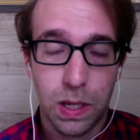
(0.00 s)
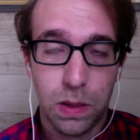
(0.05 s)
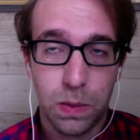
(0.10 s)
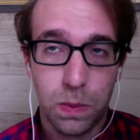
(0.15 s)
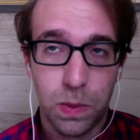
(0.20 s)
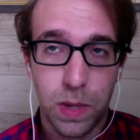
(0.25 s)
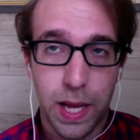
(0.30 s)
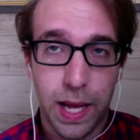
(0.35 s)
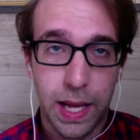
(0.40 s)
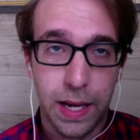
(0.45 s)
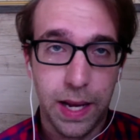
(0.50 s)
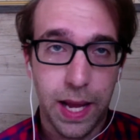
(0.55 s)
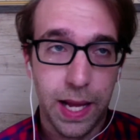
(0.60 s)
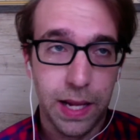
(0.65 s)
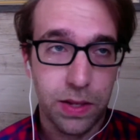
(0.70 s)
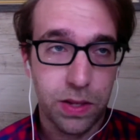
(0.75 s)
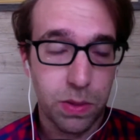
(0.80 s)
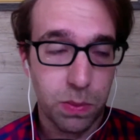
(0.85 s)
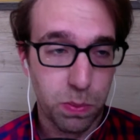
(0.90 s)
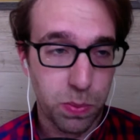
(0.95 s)

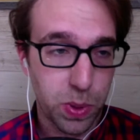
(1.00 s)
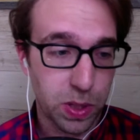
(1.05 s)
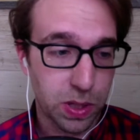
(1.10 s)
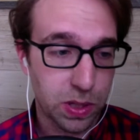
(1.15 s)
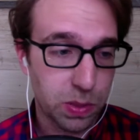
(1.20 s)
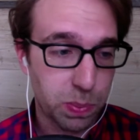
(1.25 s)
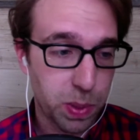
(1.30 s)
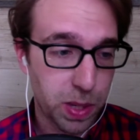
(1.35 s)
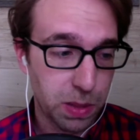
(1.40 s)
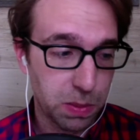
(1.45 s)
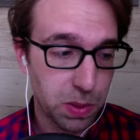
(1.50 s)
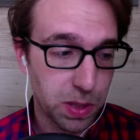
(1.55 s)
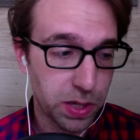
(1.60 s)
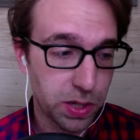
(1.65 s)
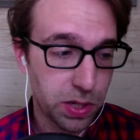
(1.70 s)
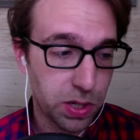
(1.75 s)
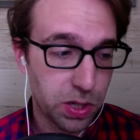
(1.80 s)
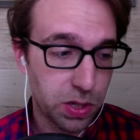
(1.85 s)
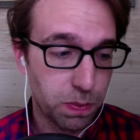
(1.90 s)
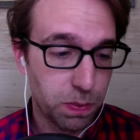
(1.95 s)
had some books
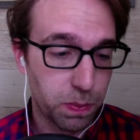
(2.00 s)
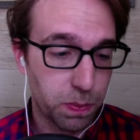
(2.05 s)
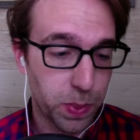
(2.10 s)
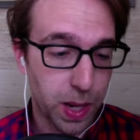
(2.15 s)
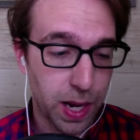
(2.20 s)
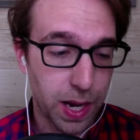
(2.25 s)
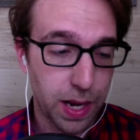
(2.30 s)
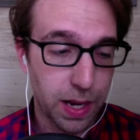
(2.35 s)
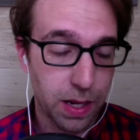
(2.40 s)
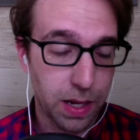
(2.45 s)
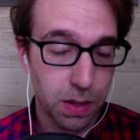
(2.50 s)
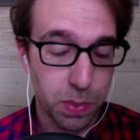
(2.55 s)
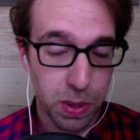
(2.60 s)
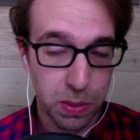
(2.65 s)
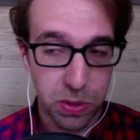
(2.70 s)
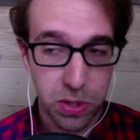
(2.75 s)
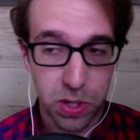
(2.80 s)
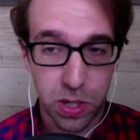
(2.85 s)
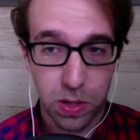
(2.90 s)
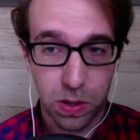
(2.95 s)
published by a
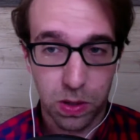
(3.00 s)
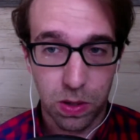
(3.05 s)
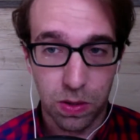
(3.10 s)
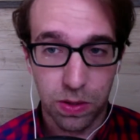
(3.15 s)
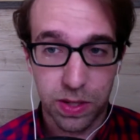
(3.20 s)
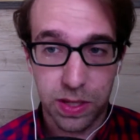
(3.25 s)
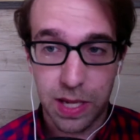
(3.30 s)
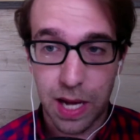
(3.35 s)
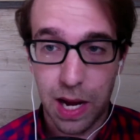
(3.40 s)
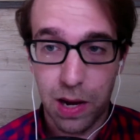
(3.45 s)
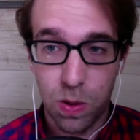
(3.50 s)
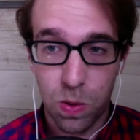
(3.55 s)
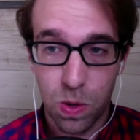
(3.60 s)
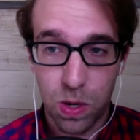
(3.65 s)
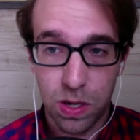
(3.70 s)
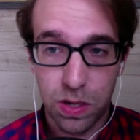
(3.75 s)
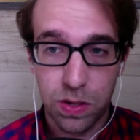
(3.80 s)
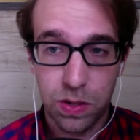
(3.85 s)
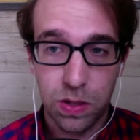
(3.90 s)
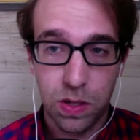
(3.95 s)
publisher called
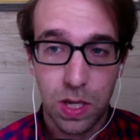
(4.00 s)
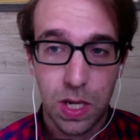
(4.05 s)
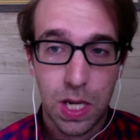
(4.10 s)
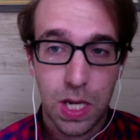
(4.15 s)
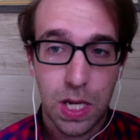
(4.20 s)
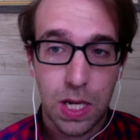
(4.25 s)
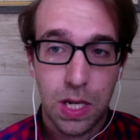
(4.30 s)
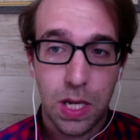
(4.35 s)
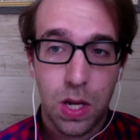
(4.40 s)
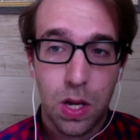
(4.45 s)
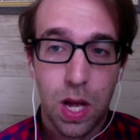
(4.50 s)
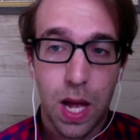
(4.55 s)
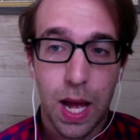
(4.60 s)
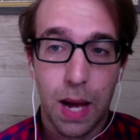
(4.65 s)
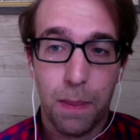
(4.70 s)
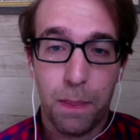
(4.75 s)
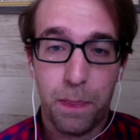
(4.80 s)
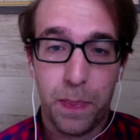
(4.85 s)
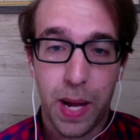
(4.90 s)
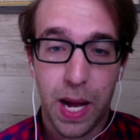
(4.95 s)
Skyhorse.
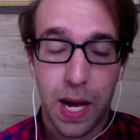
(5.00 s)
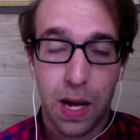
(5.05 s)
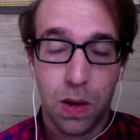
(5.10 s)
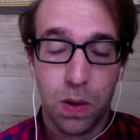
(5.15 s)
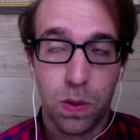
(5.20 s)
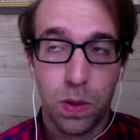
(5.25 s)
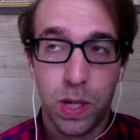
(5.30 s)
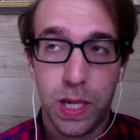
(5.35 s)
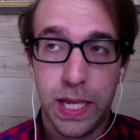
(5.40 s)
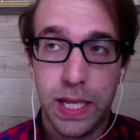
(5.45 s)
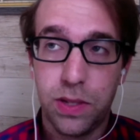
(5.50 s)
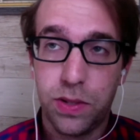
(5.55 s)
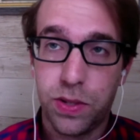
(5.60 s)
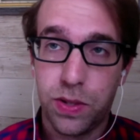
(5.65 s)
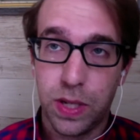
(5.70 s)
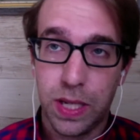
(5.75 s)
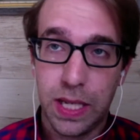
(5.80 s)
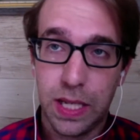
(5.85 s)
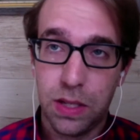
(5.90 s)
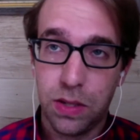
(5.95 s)
About
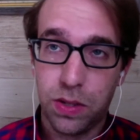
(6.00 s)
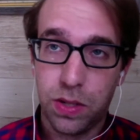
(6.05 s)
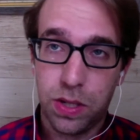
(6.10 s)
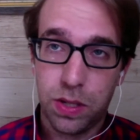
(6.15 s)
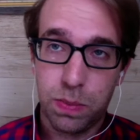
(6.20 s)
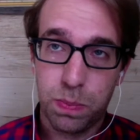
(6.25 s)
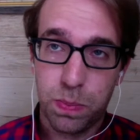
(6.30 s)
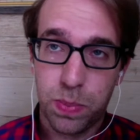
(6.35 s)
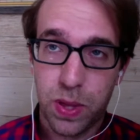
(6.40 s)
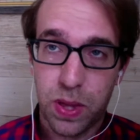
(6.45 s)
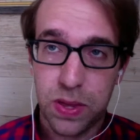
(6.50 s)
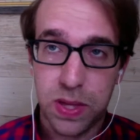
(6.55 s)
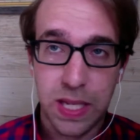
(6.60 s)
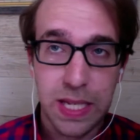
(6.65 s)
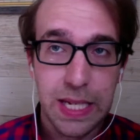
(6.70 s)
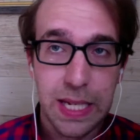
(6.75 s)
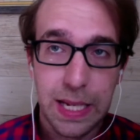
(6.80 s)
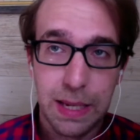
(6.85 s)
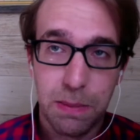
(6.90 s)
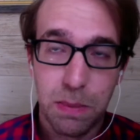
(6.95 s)
his
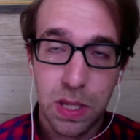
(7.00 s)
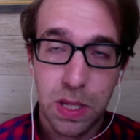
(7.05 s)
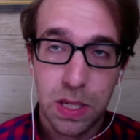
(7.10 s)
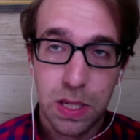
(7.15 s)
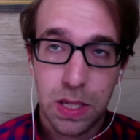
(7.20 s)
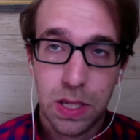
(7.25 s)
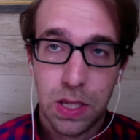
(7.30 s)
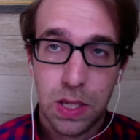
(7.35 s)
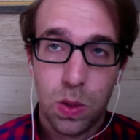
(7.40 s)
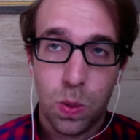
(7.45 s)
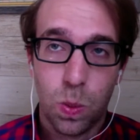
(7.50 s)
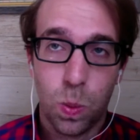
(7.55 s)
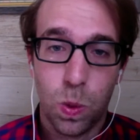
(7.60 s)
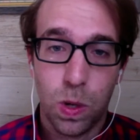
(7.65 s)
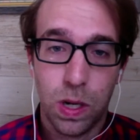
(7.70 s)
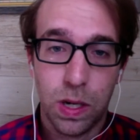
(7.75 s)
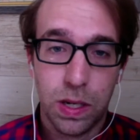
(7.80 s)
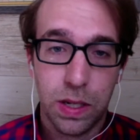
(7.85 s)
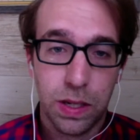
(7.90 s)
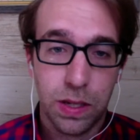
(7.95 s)
theme
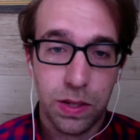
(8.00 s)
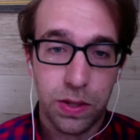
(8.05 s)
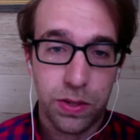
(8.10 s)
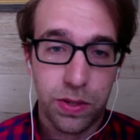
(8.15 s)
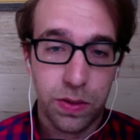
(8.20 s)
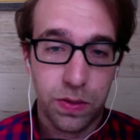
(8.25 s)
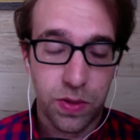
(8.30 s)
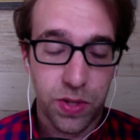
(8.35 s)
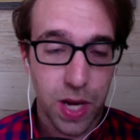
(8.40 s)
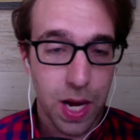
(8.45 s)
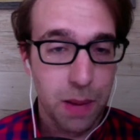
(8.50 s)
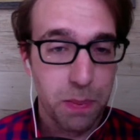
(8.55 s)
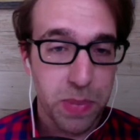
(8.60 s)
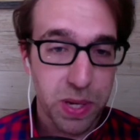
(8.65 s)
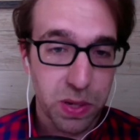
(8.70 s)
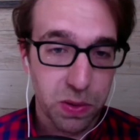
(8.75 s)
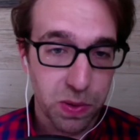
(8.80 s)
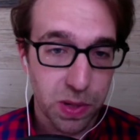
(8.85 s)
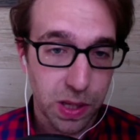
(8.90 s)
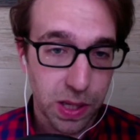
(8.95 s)
was
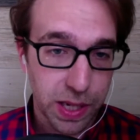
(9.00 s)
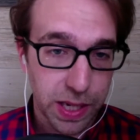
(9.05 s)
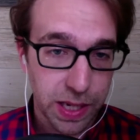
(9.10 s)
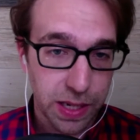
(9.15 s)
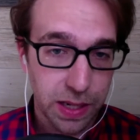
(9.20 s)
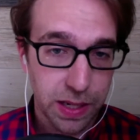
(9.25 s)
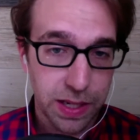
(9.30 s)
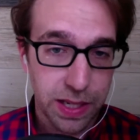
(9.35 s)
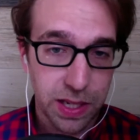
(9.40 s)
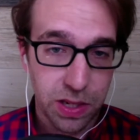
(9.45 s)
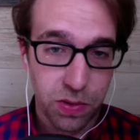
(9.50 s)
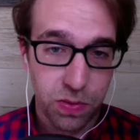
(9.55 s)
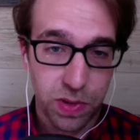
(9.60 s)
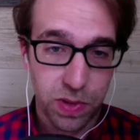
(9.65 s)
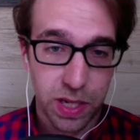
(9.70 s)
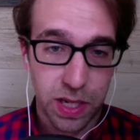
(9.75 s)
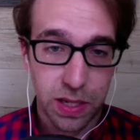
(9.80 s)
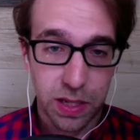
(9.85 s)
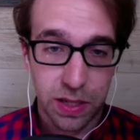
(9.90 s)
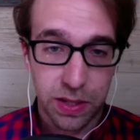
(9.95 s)
zombie related. He had
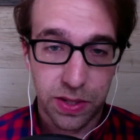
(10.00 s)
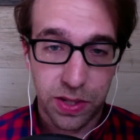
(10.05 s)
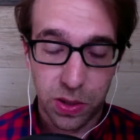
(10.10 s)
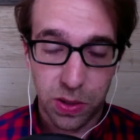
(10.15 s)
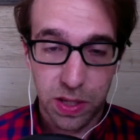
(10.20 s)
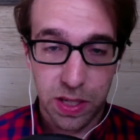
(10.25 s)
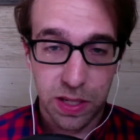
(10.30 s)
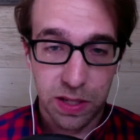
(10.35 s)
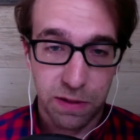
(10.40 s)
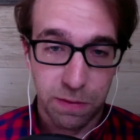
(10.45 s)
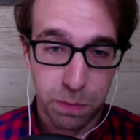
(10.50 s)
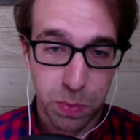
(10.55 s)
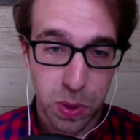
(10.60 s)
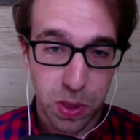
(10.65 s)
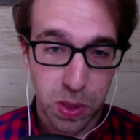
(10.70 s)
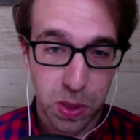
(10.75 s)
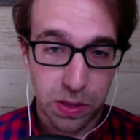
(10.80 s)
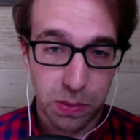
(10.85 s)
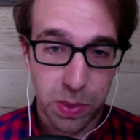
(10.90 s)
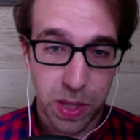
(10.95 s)
written a series of
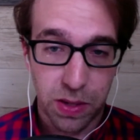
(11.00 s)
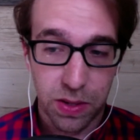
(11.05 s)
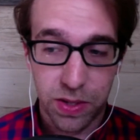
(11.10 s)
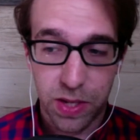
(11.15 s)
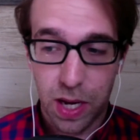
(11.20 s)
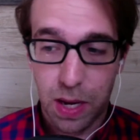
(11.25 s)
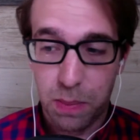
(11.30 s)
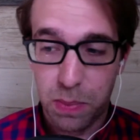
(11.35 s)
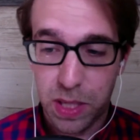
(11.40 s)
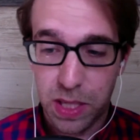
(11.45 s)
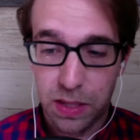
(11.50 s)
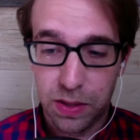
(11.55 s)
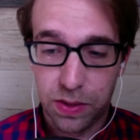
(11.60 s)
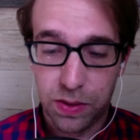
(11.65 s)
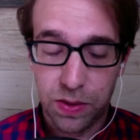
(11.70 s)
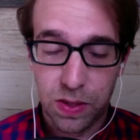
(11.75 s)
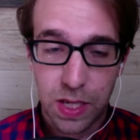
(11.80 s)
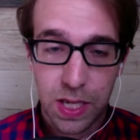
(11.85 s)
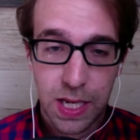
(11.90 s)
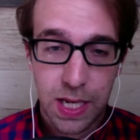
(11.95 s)
books about
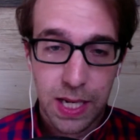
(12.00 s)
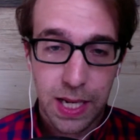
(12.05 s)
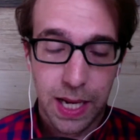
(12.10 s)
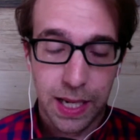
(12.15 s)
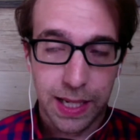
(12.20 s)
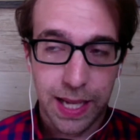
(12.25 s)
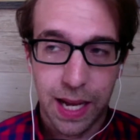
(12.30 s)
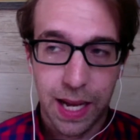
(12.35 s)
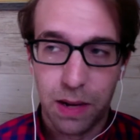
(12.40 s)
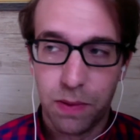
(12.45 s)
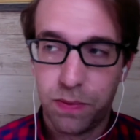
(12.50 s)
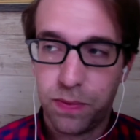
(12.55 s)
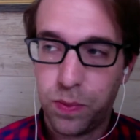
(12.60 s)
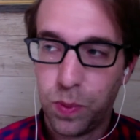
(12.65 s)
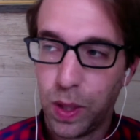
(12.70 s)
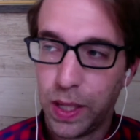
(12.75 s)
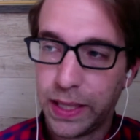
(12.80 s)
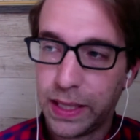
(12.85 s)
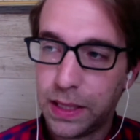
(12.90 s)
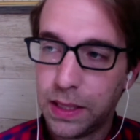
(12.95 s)
zombies, and kind of
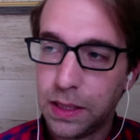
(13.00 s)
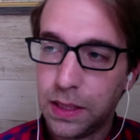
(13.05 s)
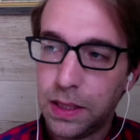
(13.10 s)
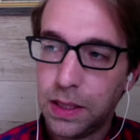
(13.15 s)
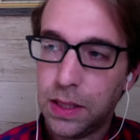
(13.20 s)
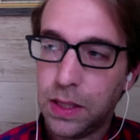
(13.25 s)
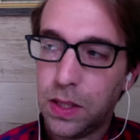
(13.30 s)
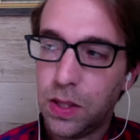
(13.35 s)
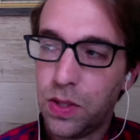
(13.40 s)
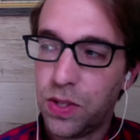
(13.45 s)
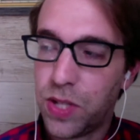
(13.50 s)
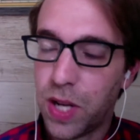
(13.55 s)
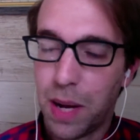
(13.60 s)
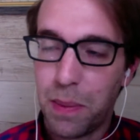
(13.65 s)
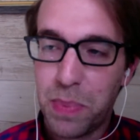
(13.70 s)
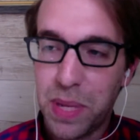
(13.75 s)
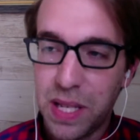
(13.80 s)
like zombie